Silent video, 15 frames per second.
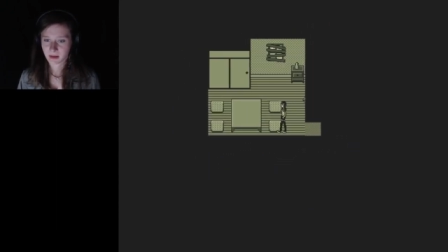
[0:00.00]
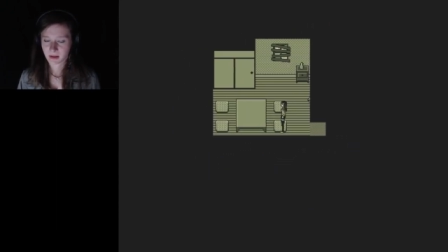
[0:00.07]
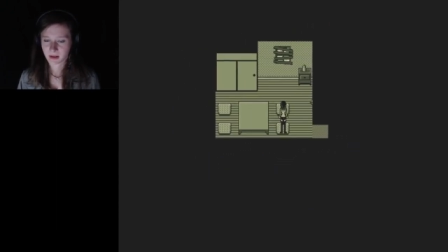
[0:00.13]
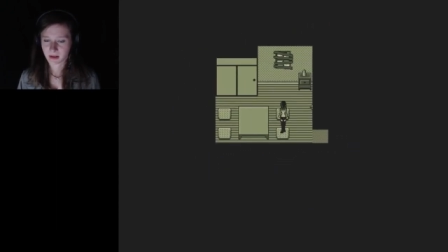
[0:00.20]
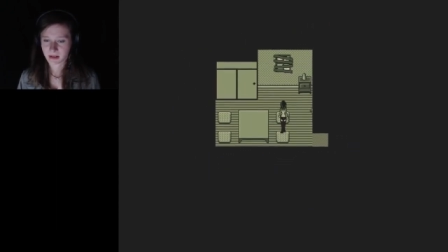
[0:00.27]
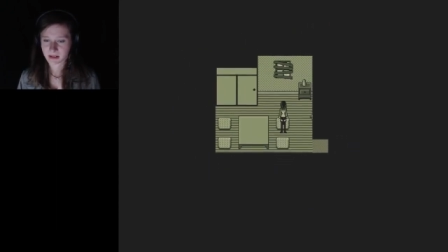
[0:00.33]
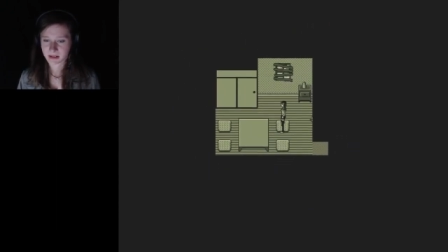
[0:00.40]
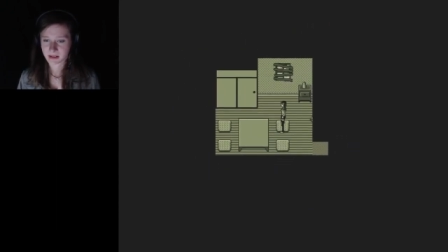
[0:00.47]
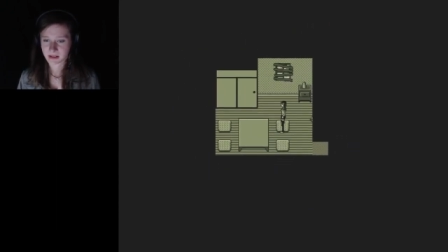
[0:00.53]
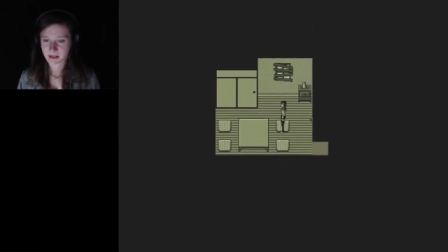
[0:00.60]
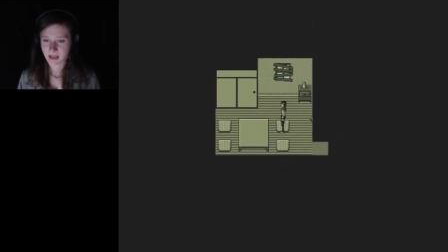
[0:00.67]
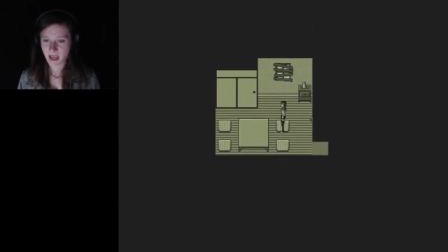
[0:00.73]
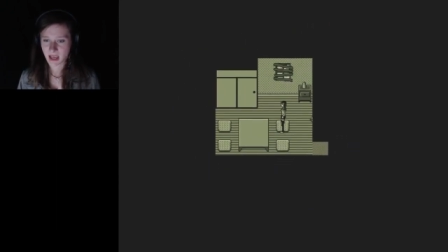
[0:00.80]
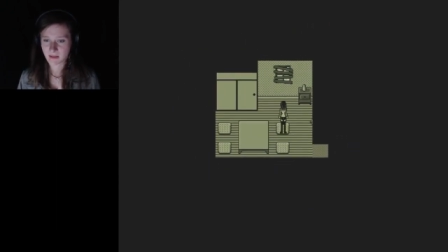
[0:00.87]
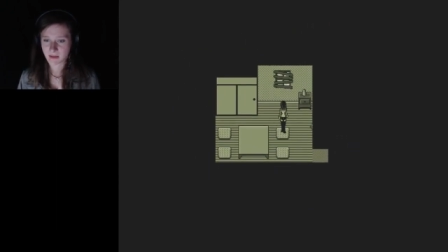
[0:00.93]
Is
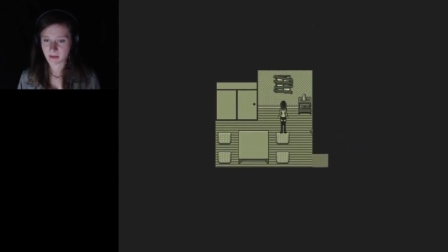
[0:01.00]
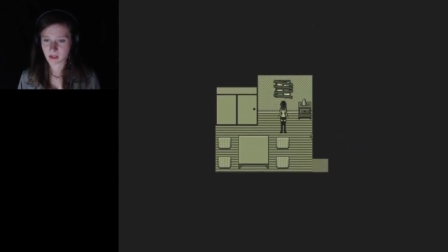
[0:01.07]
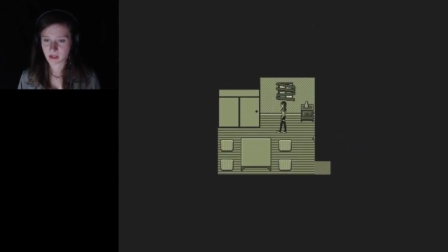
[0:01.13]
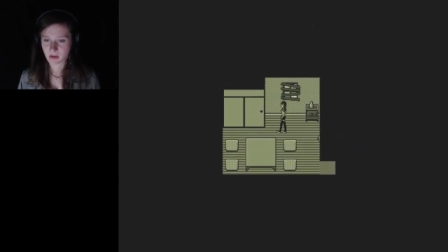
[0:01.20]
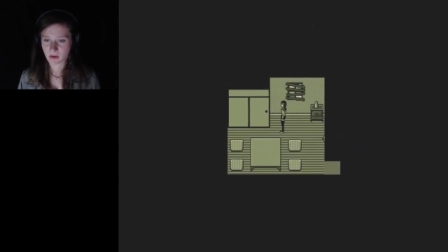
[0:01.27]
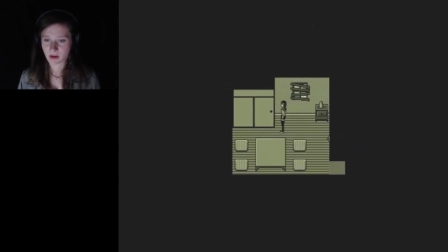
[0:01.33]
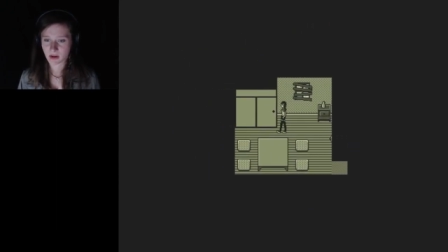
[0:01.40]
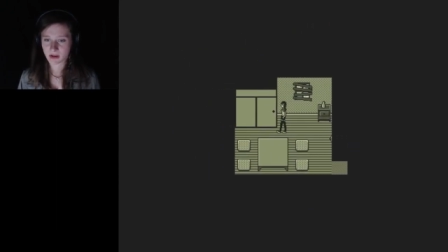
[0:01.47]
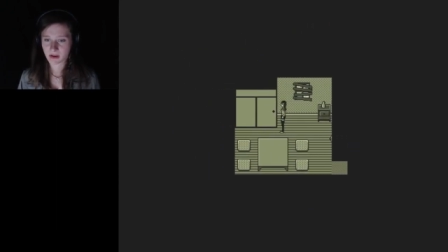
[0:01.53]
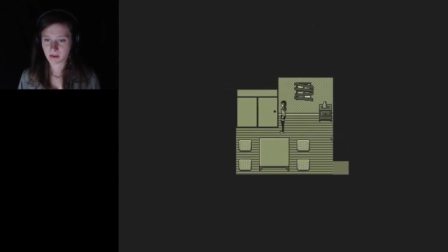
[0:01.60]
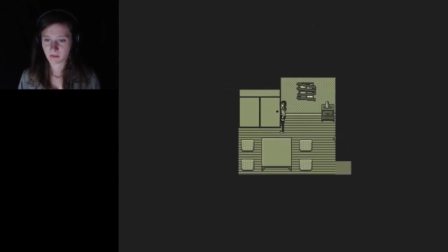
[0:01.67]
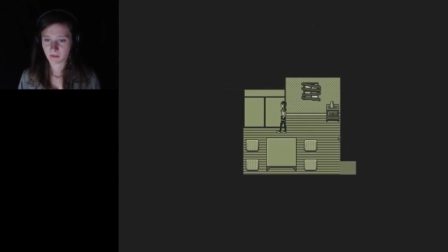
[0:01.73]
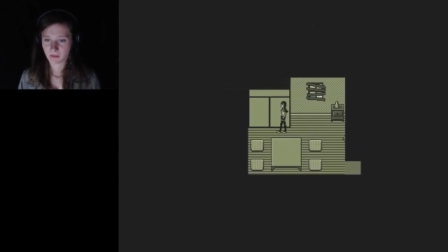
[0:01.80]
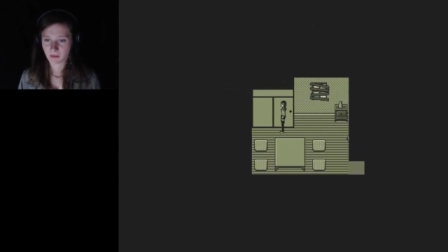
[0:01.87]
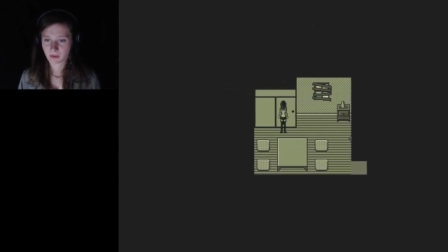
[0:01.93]
this game
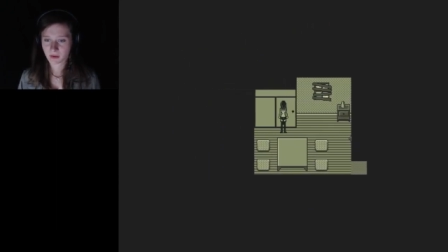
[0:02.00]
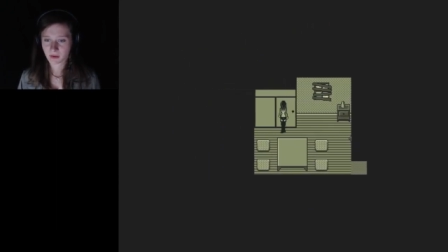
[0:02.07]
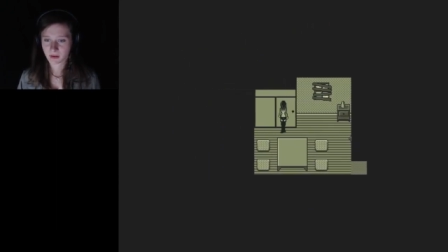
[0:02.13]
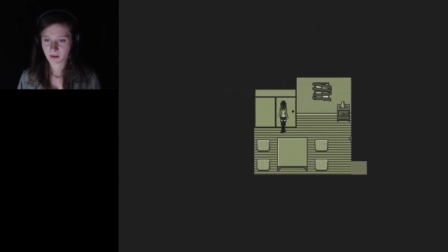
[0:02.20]
intuitive?